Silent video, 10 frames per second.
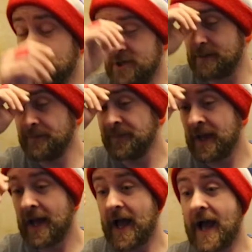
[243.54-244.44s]
you, Jim.
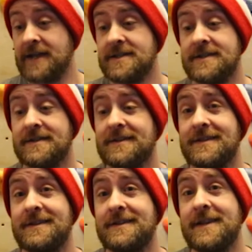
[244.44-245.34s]
And
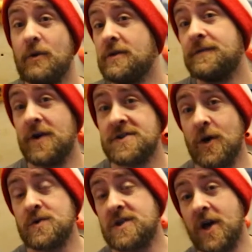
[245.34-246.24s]
they were the first
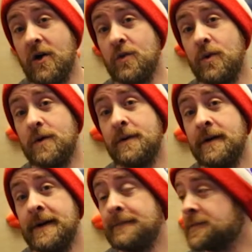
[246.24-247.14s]
holds to go on the wall.
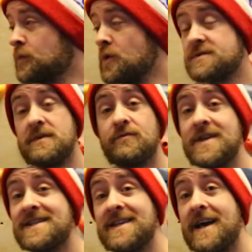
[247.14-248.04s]
The wall's been
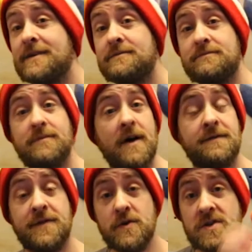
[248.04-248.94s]
reset a
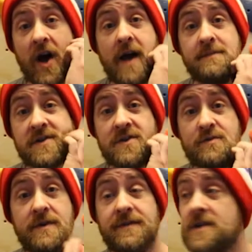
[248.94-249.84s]
few times because
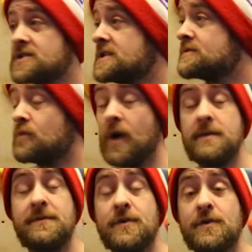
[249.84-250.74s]
we finished this way
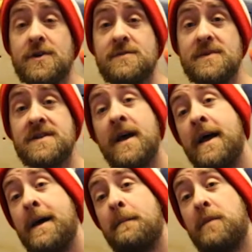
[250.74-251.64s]
before Christmas,
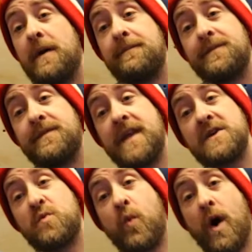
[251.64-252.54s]
but
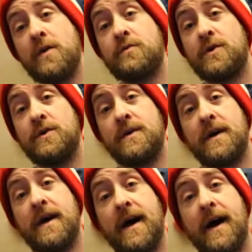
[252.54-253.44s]
there's one route
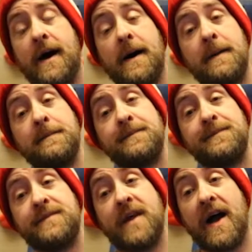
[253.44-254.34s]

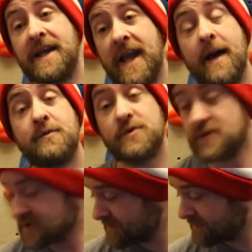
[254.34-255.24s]
that I kept, which
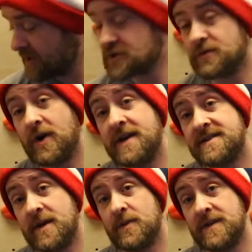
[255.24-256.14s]
was the first route I
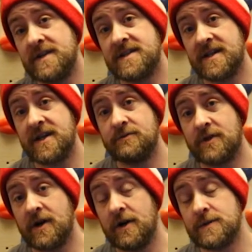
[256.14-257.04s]
set with these
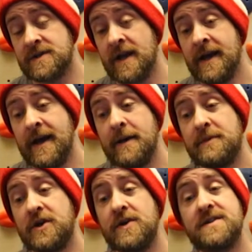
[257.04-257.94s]
StickyRock holds,
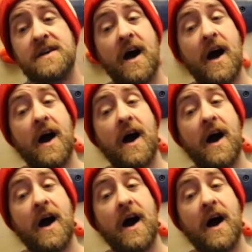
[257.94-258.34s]
because